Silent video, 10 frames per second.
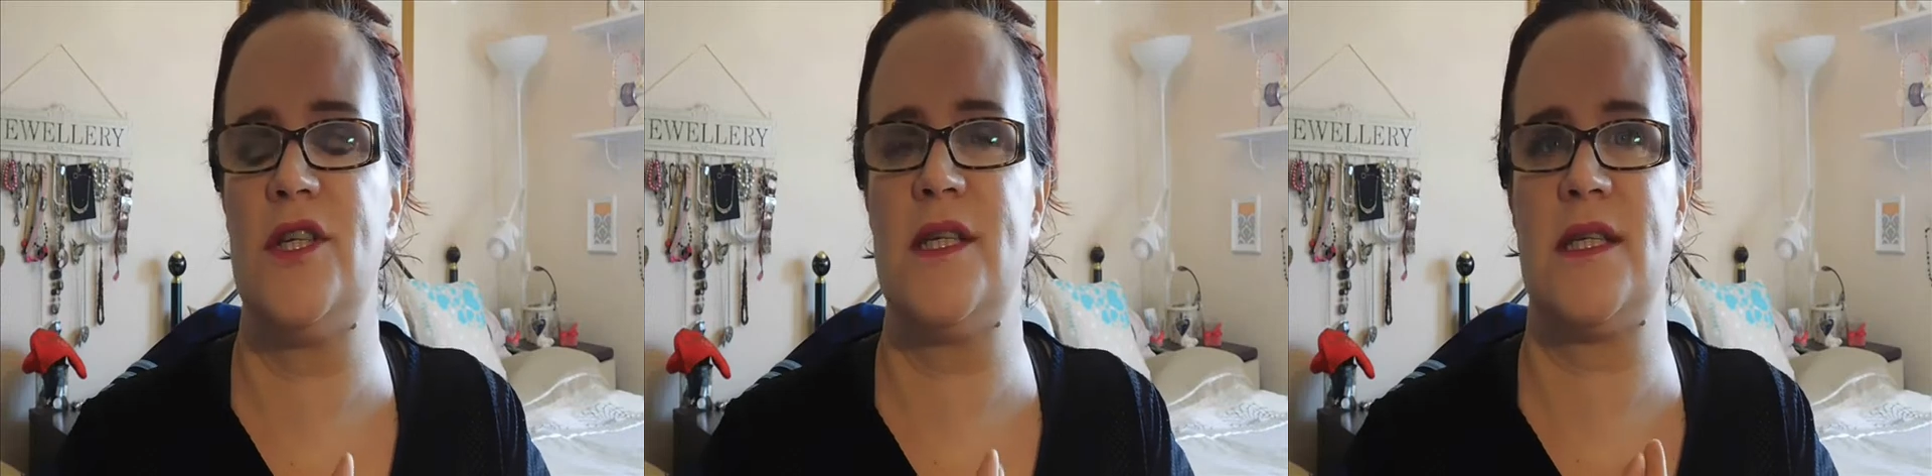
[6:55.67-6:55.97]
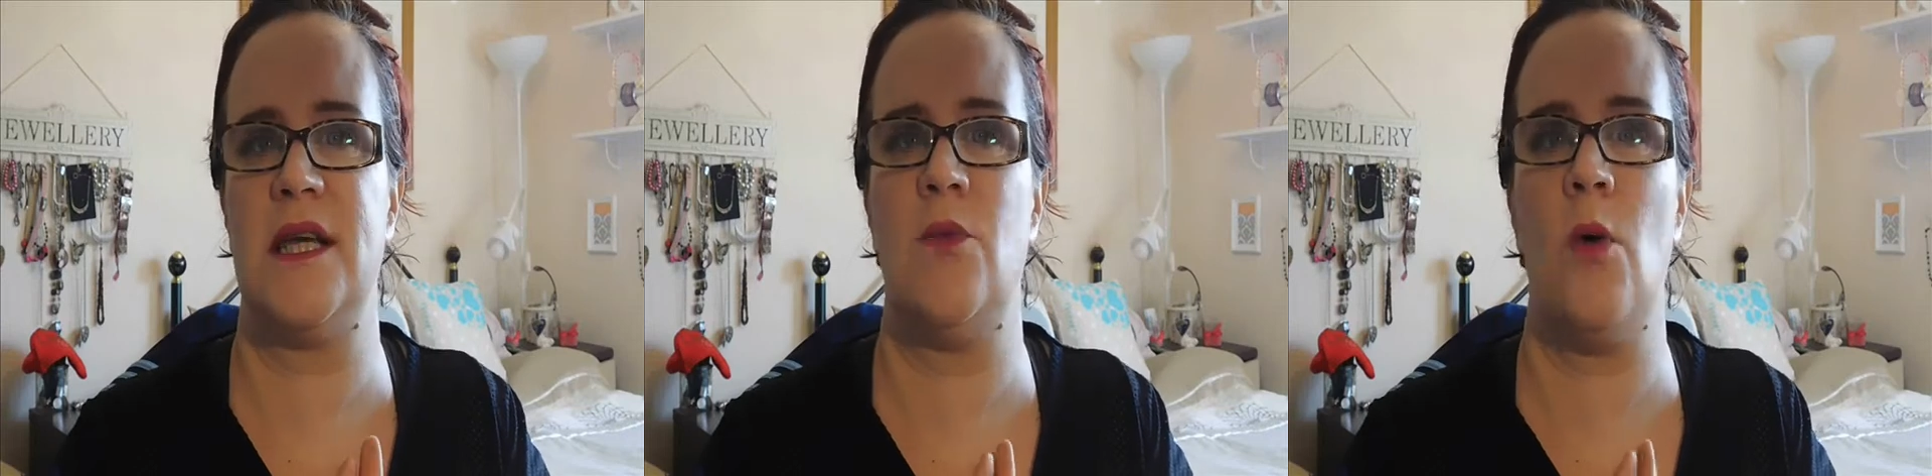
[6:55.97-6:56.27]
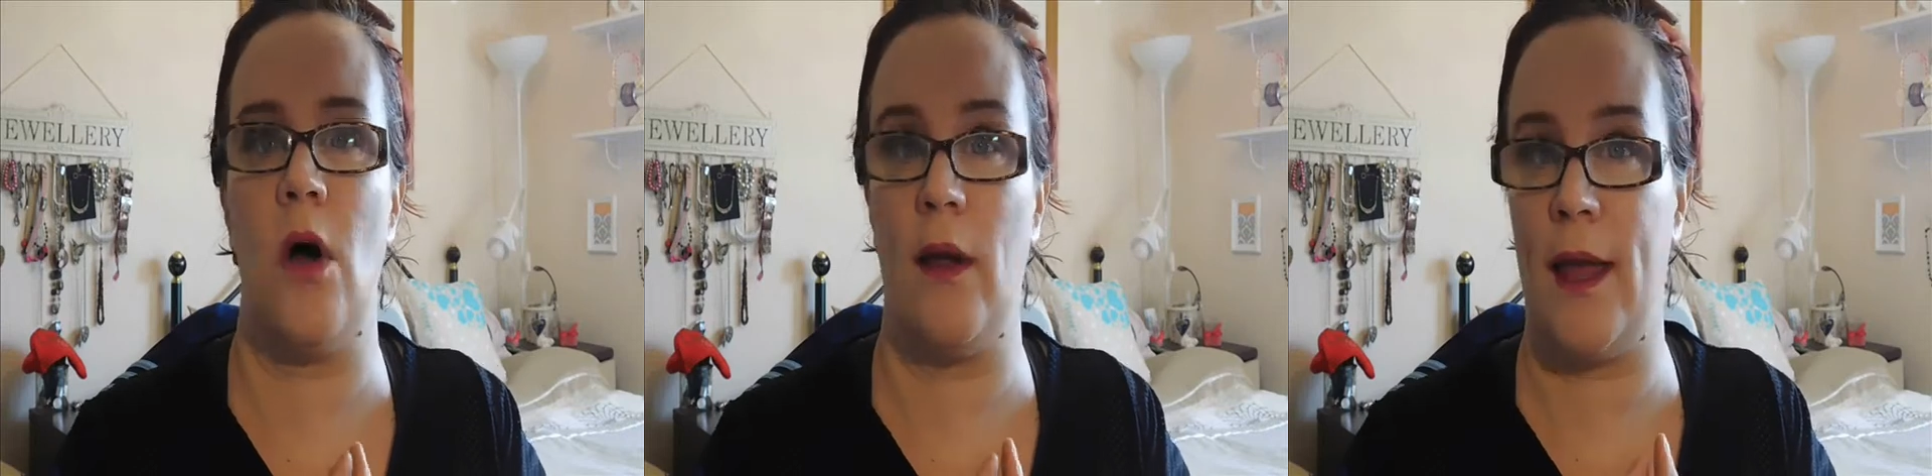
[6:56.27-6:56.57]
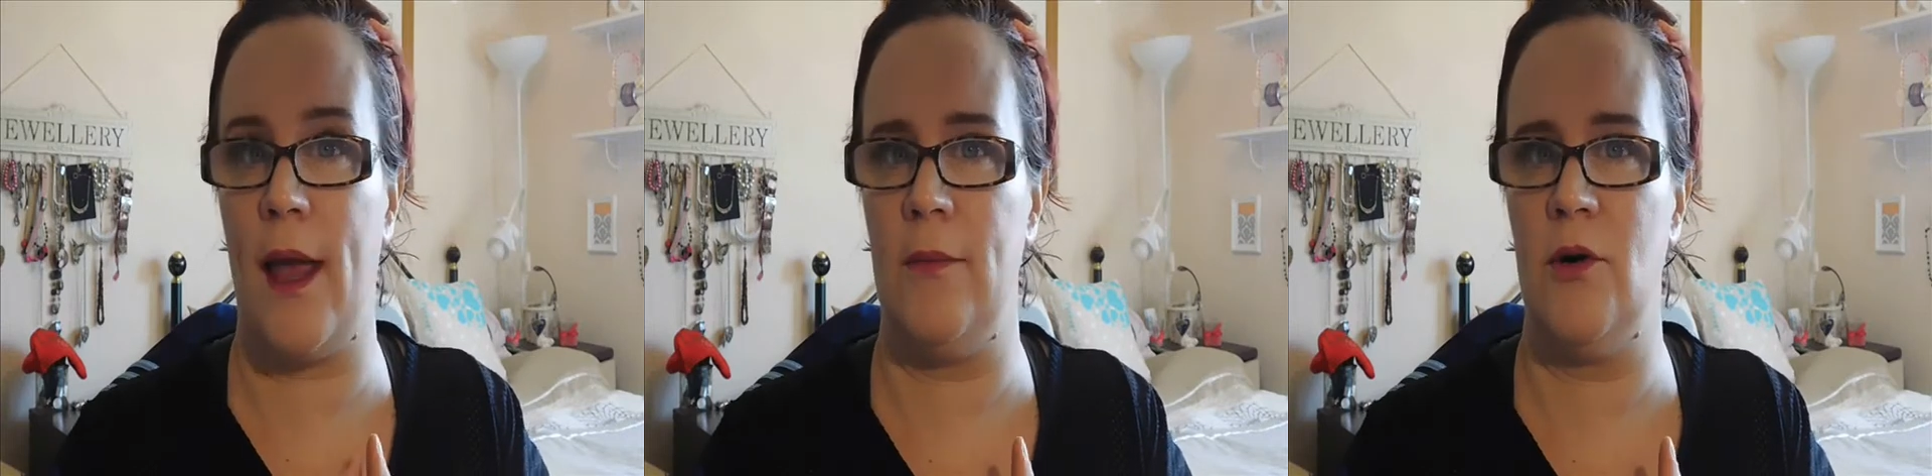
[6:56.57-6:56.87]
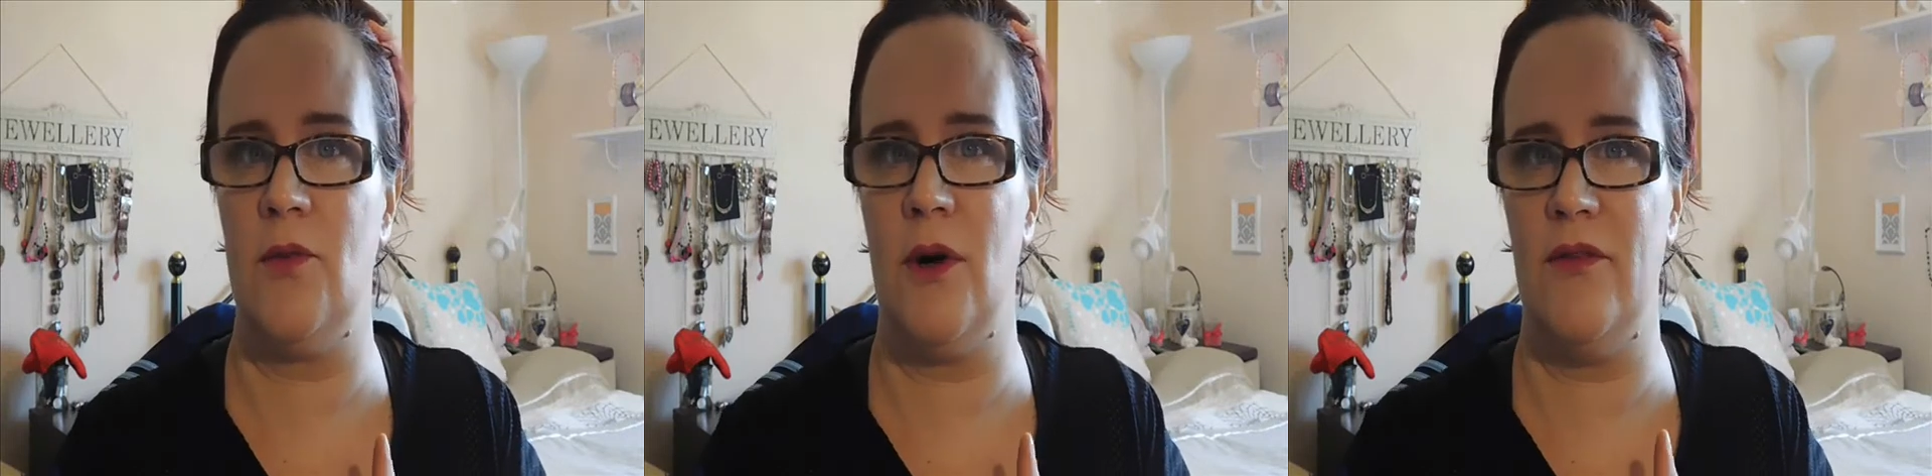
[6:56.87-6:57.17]
to see what I came
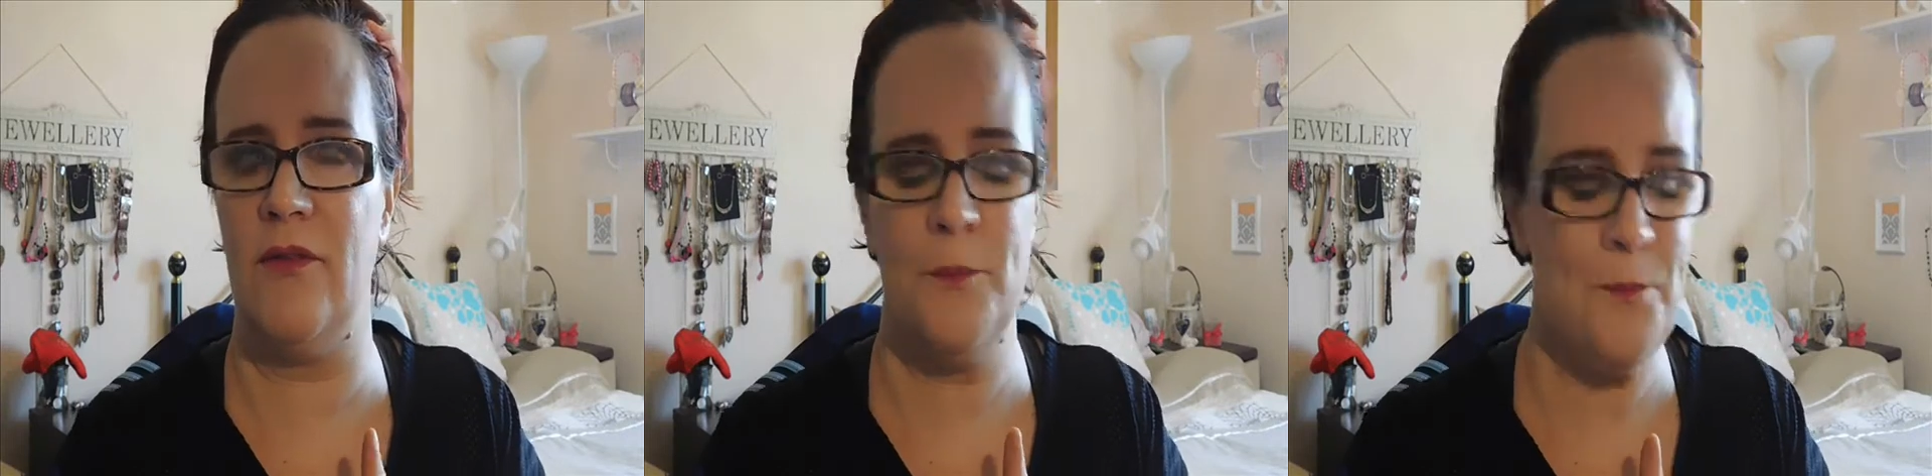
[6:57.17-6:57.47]
up with.